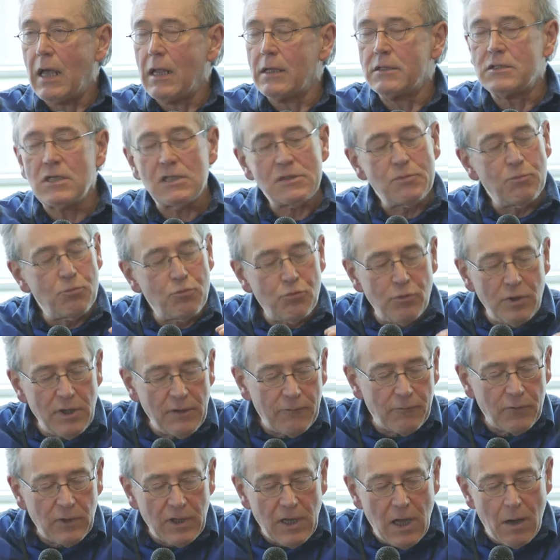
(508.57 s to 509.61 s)
Just
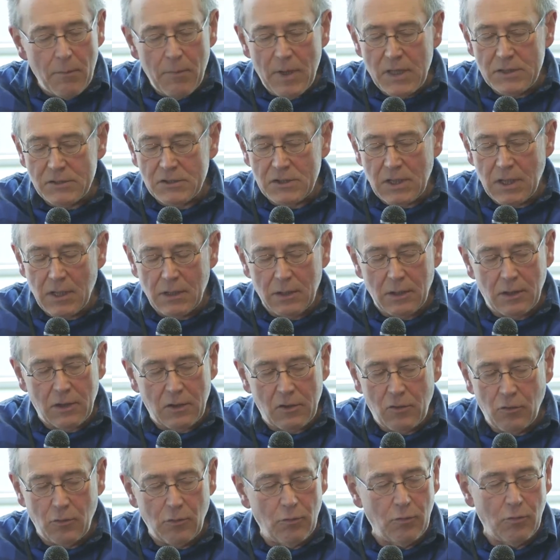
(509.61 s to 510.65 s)
briefly, I'll mention
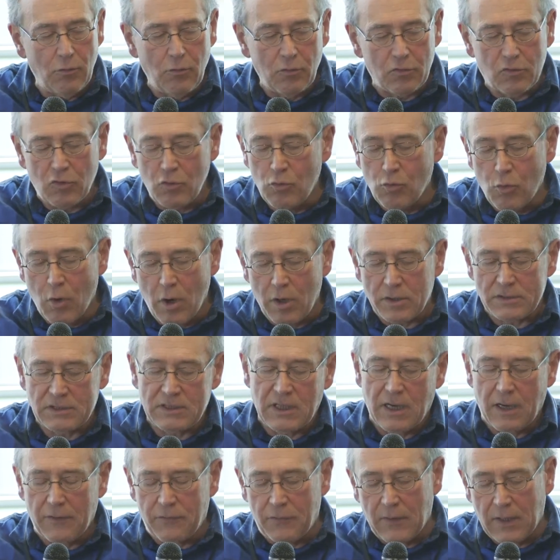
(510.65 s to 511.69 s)
two works
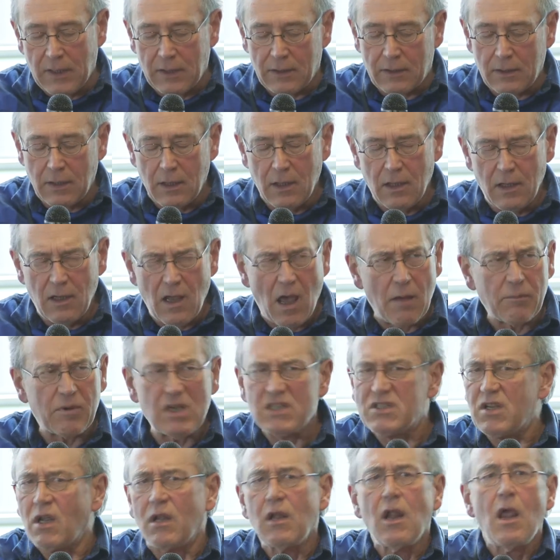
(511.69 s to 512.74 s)
that I think,
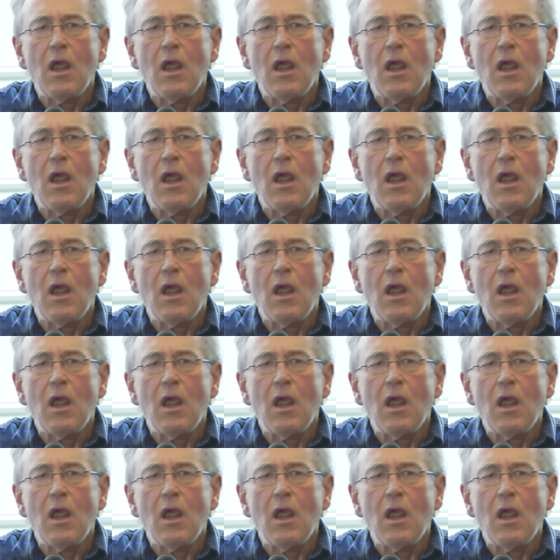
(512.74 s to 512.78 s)
because